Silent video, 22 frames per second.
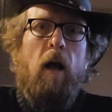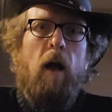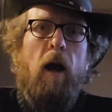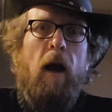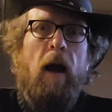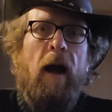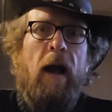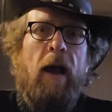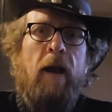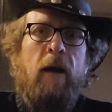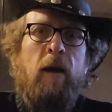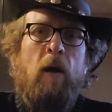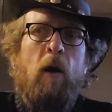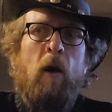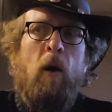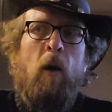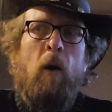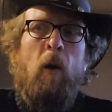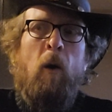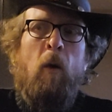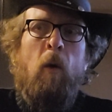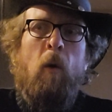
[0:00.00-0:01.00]
I
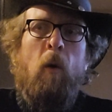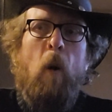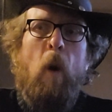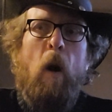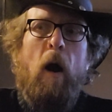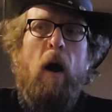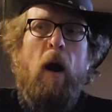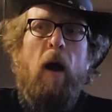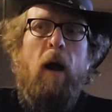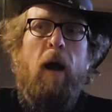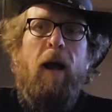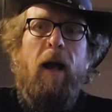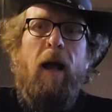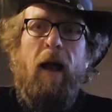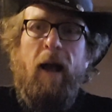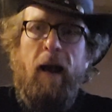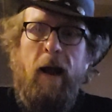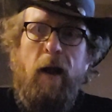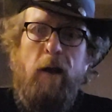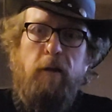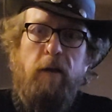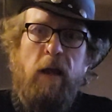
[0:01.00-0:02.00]
know
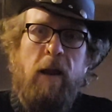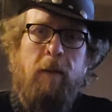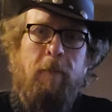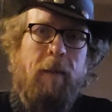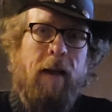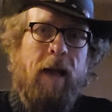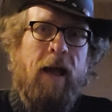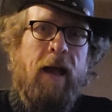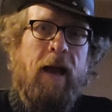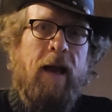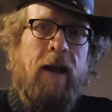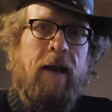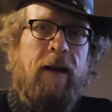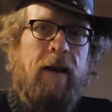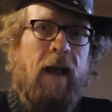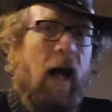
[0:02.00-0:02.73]
as a man,